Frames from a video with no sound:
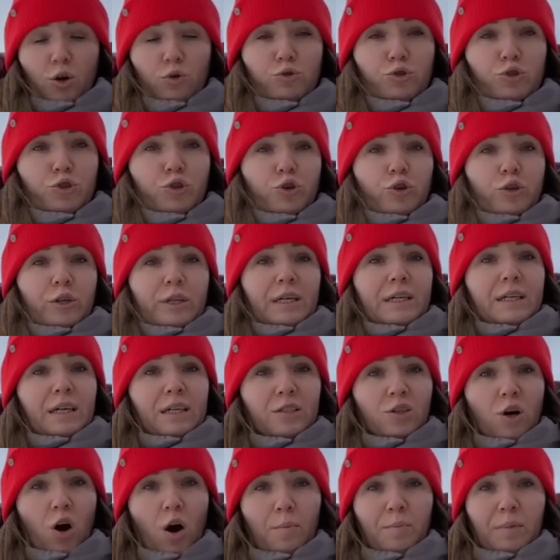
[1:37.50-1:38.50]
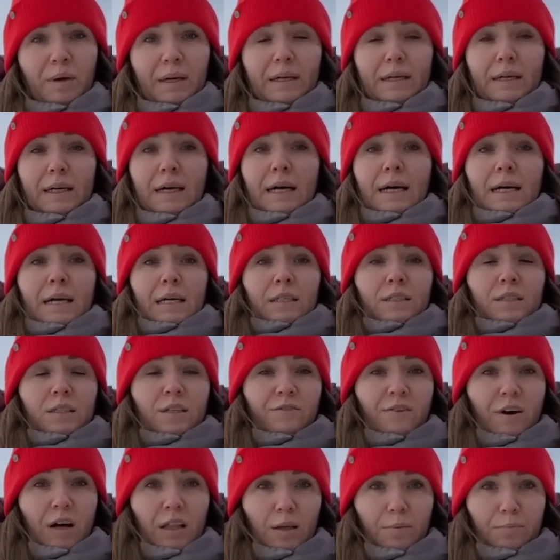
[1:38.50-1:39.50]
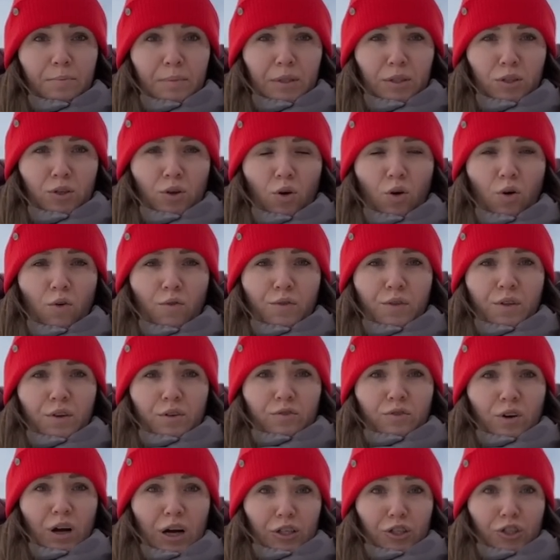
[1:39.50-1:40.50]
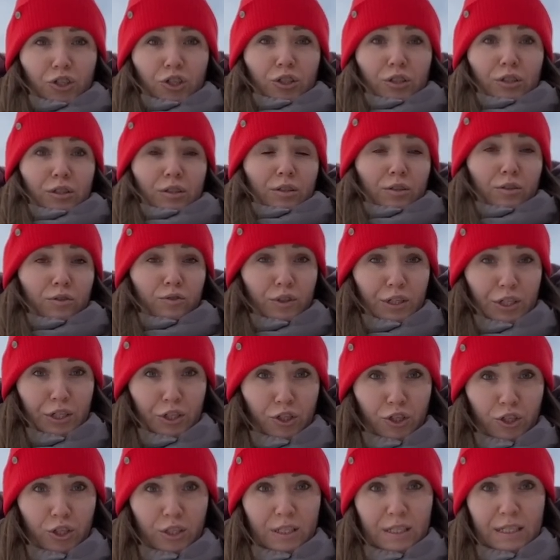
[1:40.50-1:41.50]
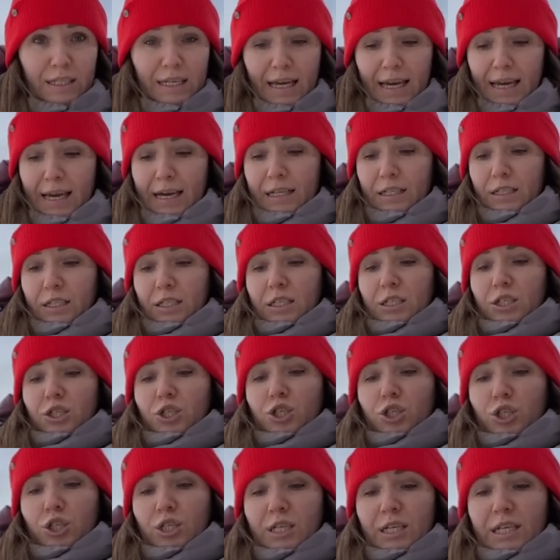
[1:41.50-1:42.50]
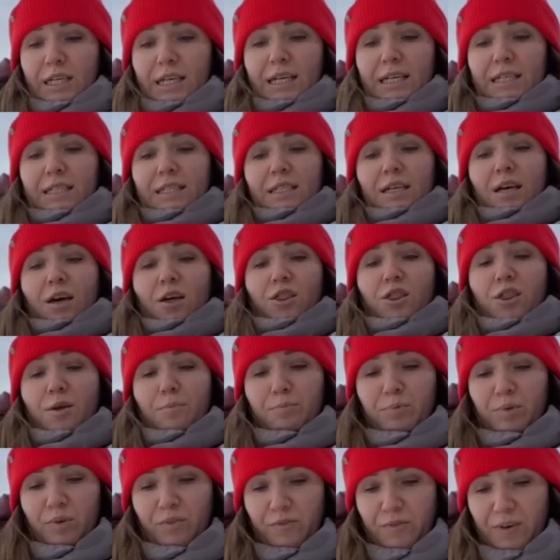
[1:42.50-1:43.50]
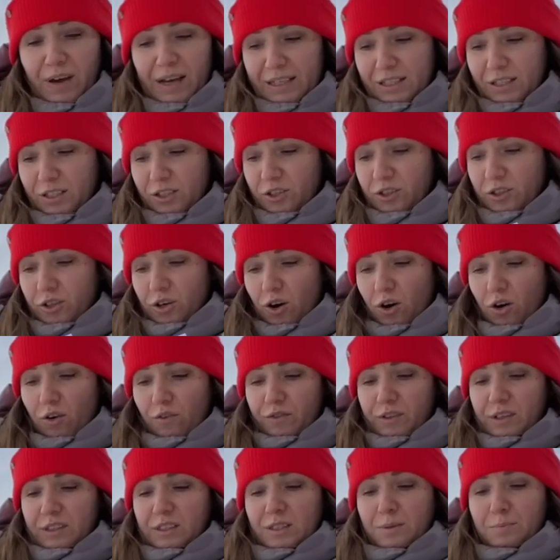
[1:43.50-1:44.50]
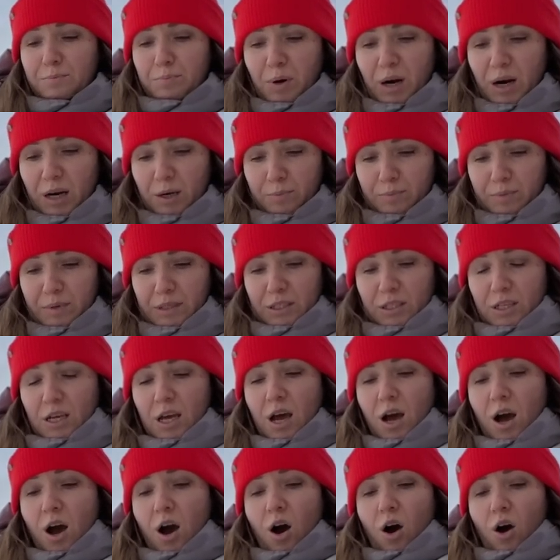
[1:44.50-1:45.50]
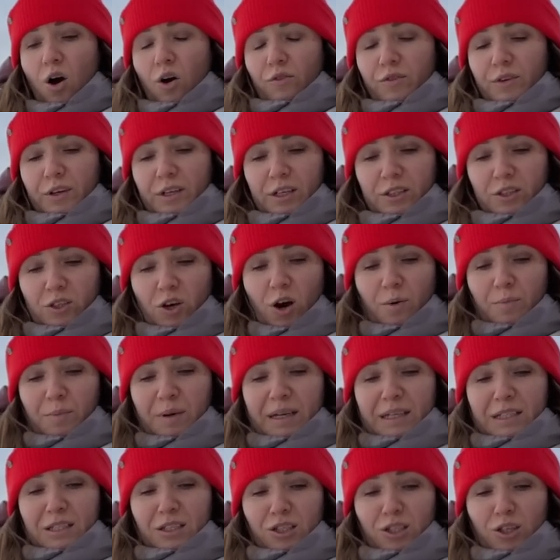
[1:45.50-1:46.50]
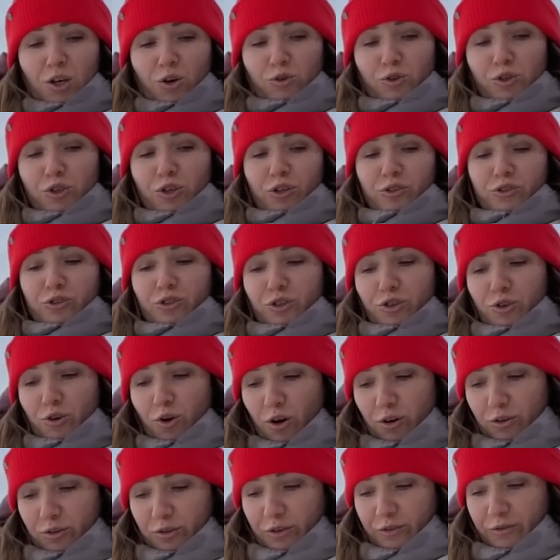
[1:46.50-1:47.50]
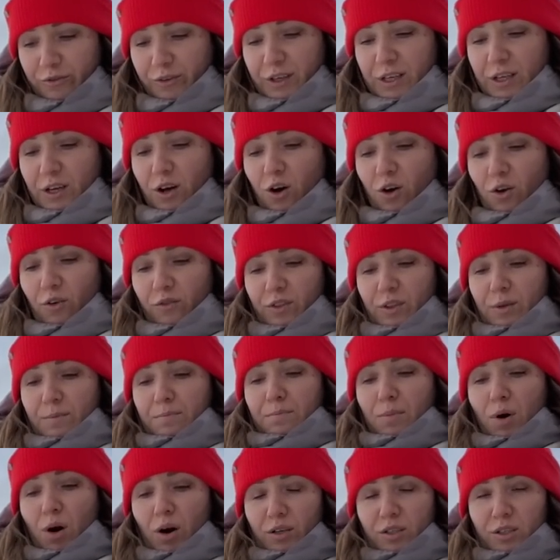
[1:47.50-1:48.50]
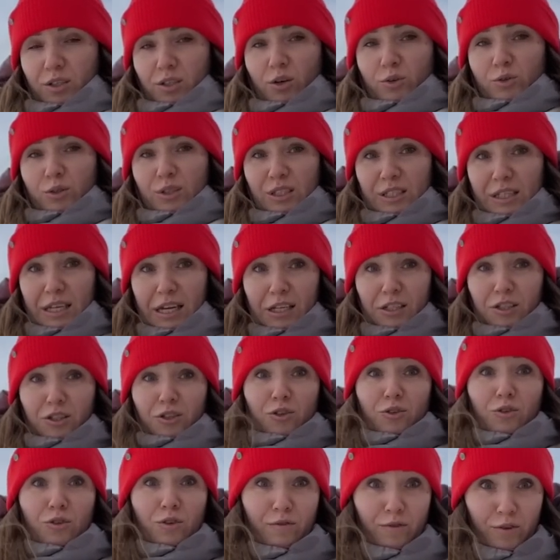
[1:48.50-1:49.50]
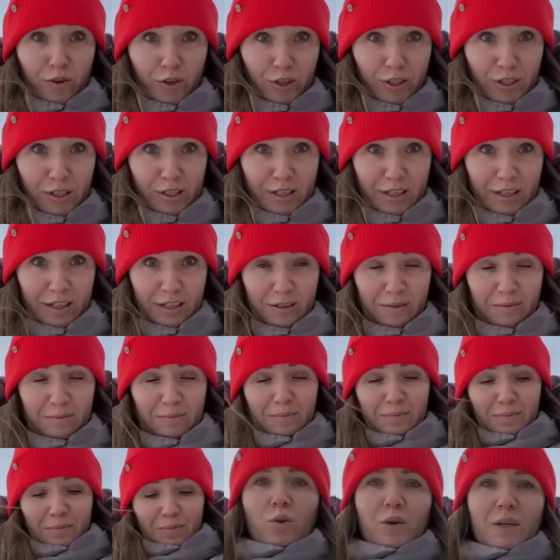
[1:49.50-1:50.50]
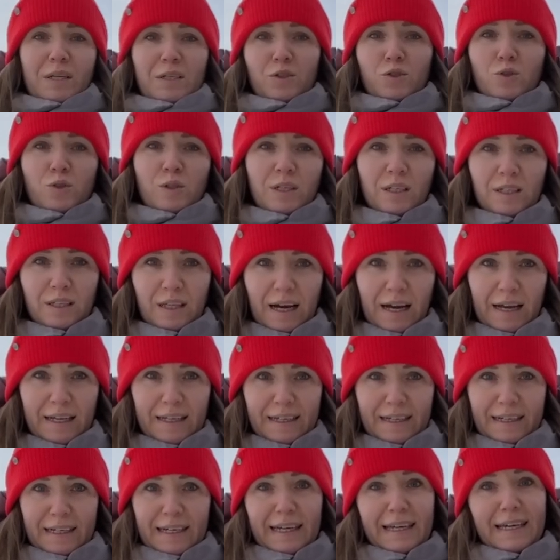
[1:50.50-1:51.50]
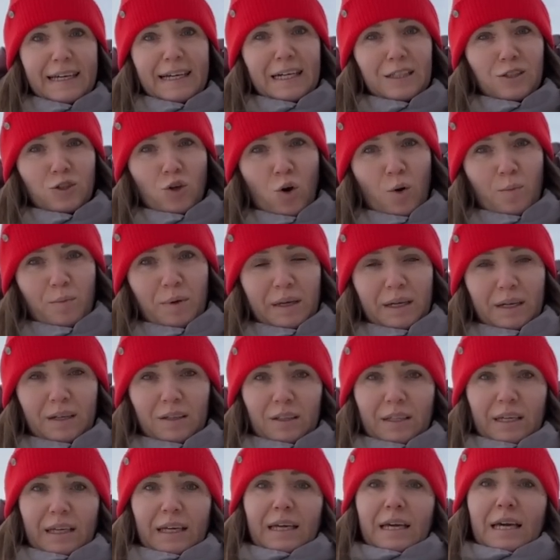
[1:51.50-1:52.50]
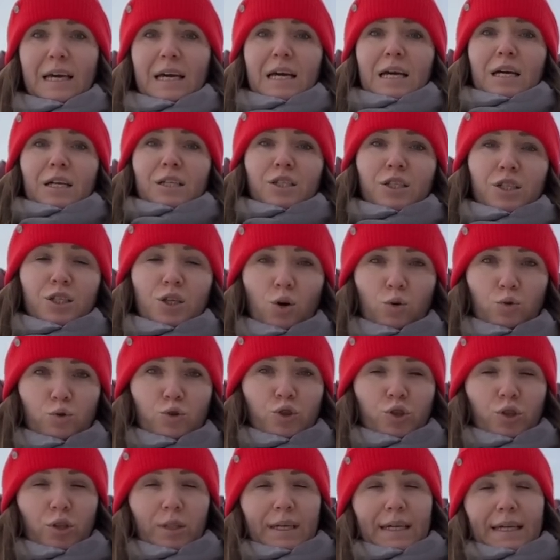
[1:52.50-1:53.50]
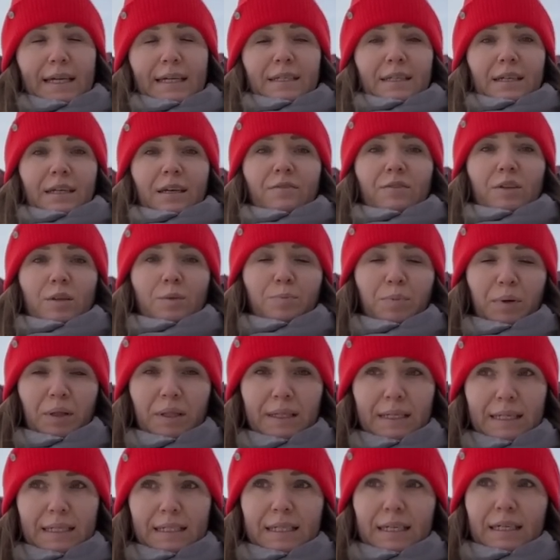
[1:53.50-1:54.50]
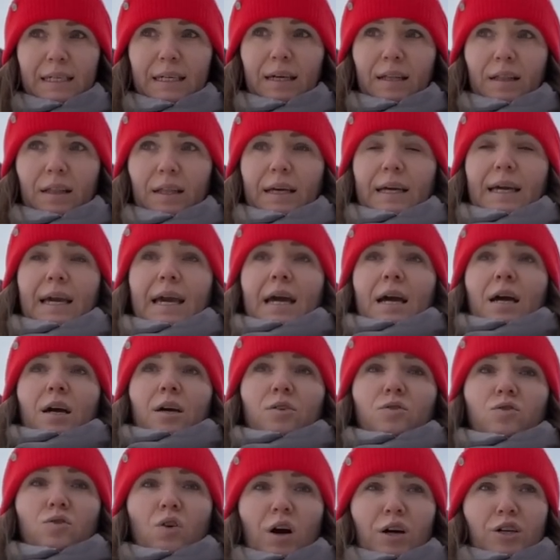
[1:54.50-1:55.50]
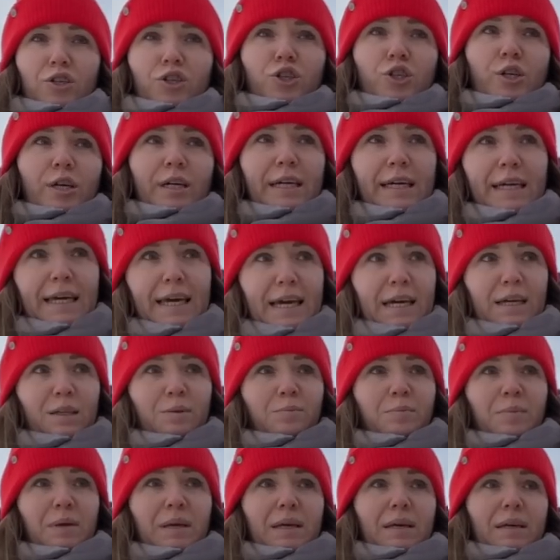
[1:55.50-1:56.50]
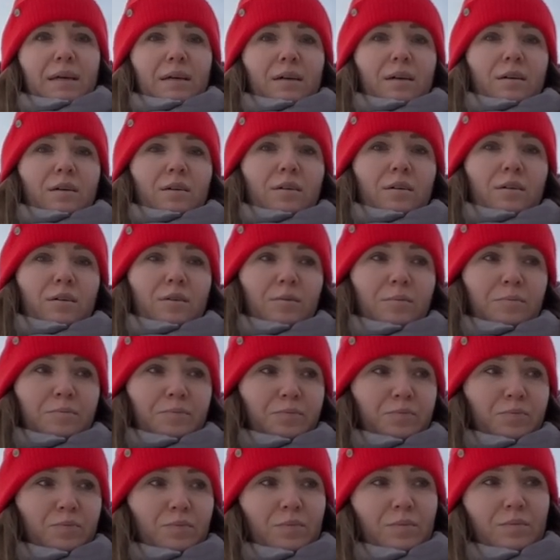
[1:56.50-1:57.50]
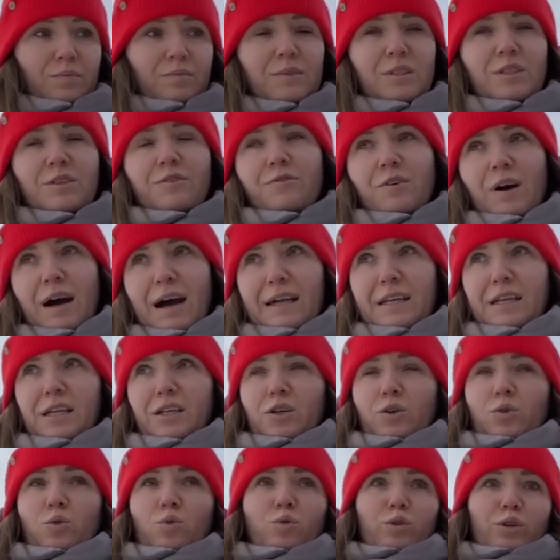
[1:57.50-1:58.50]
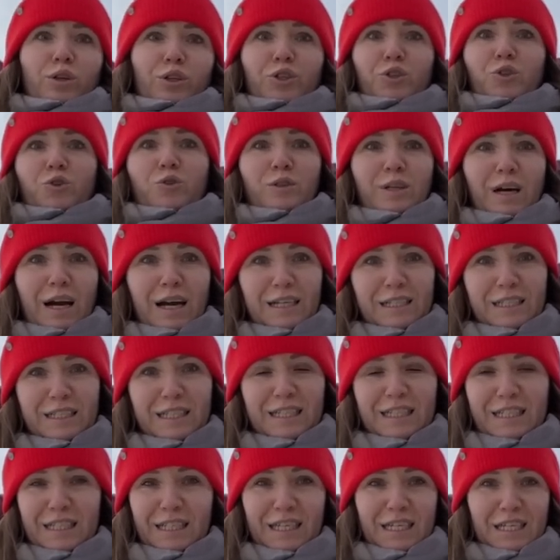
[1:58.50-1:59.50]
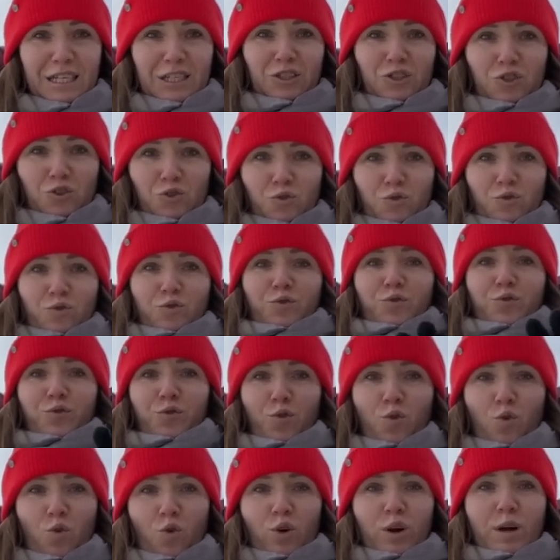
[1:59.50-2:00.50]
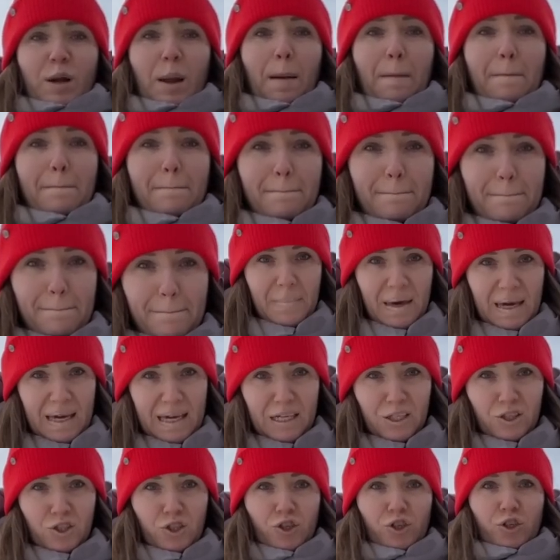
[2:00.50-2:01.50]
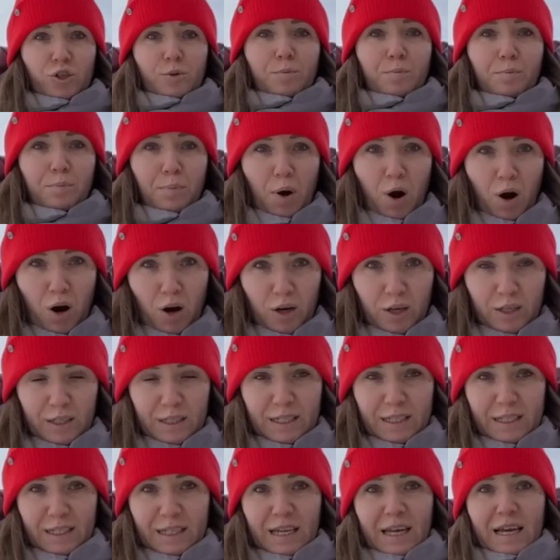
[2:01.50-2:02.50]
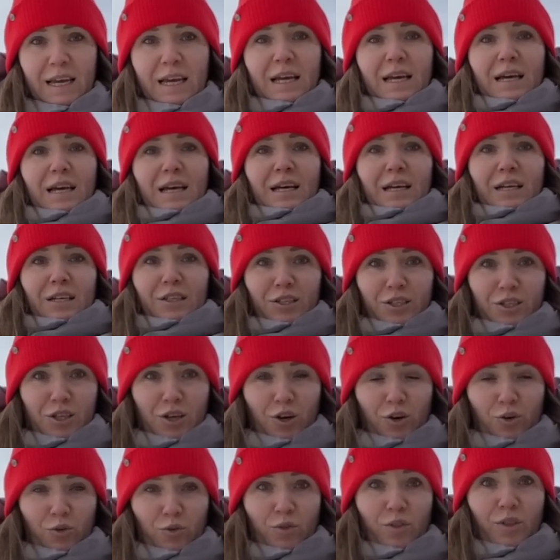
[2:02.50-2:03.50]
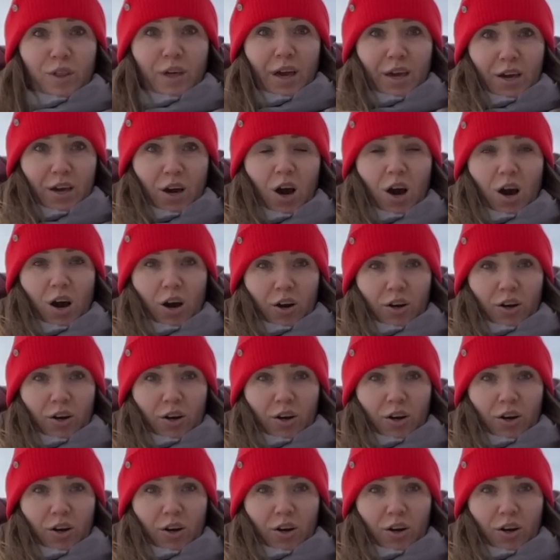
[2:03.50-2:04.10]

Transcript: socio-economic development of the Russian regions, and she is the professor of the Department of Economic and Social Geography of the Moscow State University. According to Natalia, economically, socially, and even politically, Russia can be divided or united into four major parts. So they